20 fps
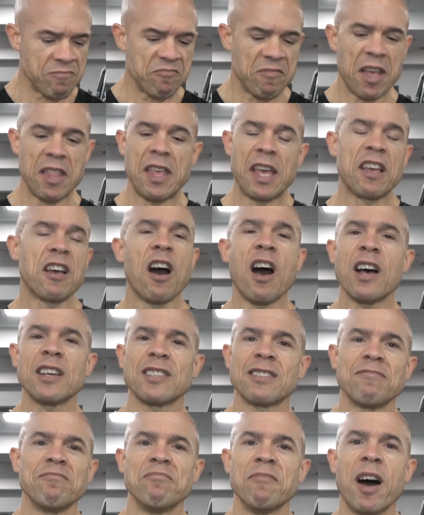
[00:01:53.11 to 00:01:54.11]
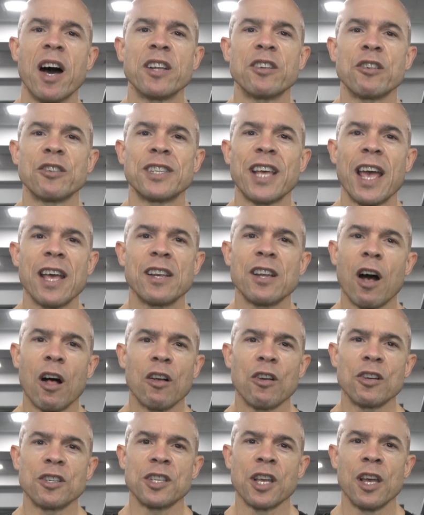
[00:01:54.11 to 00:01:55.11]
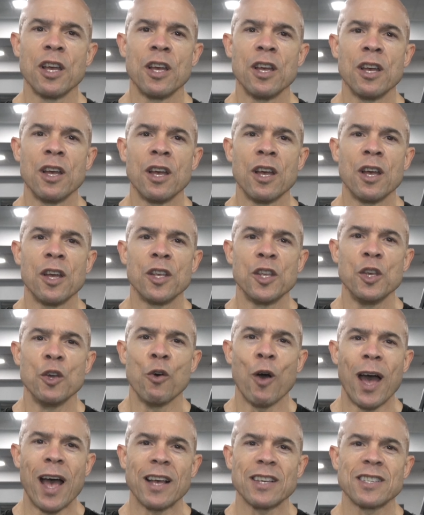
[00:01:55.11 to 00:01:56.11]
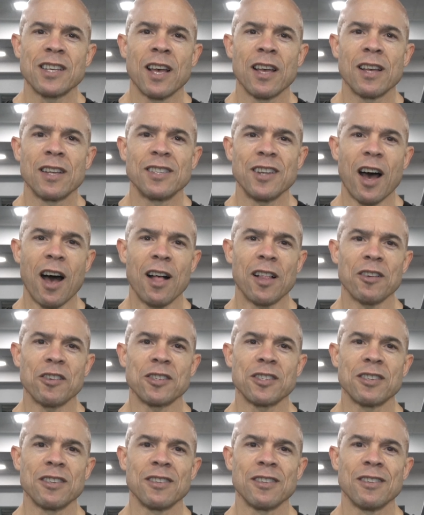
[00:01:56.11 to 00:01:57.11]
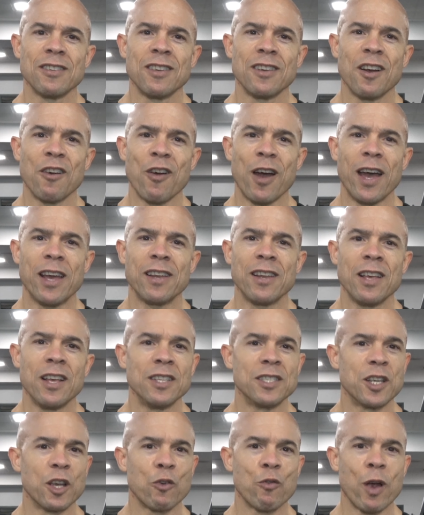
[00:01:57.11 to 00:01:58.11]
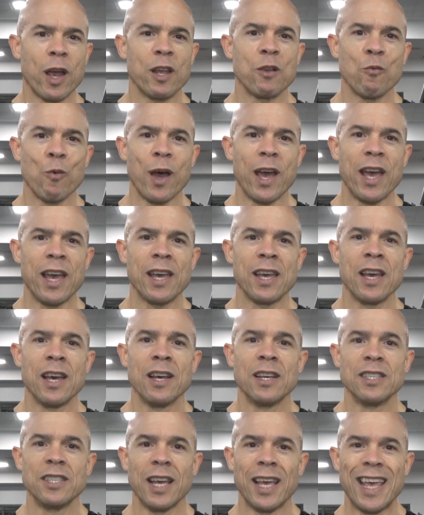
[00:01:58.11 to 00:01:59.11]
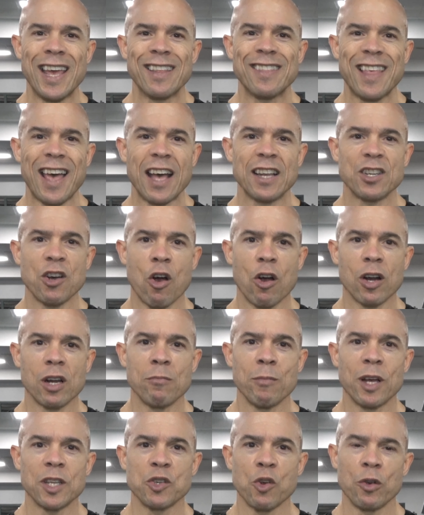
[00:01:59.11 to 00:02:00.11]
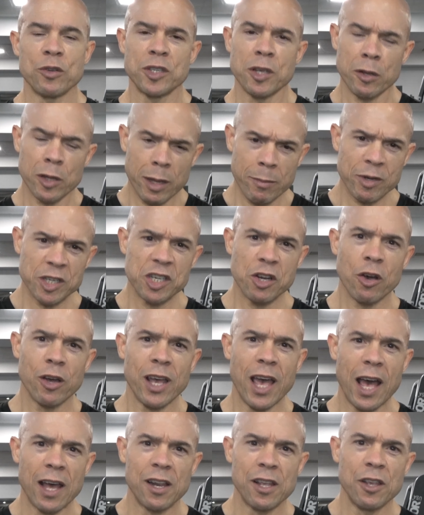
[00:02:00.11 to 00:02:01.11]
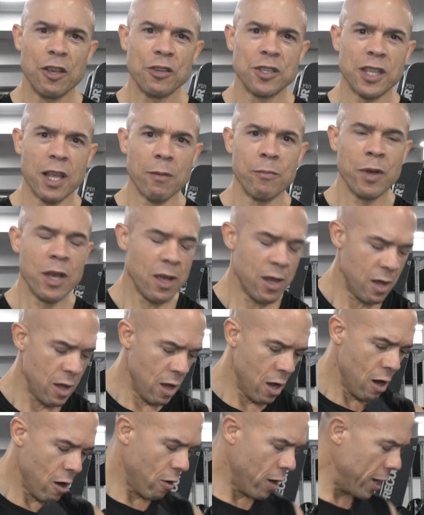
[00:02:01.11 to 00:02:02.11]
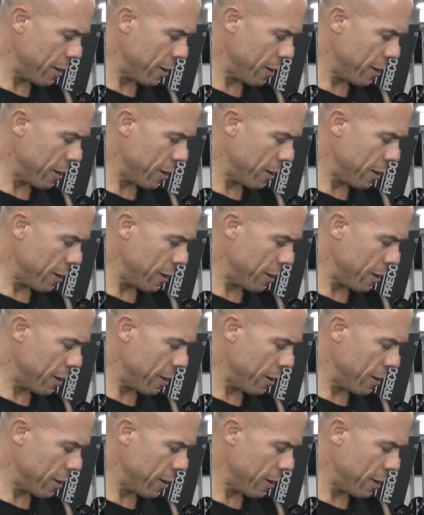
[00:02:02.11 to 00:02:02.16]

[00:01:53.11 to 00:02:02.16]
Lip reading: and they cost under $10 US dollars. All right, it's a great way to hit that targeted muscle group. So let me show you how to use them. All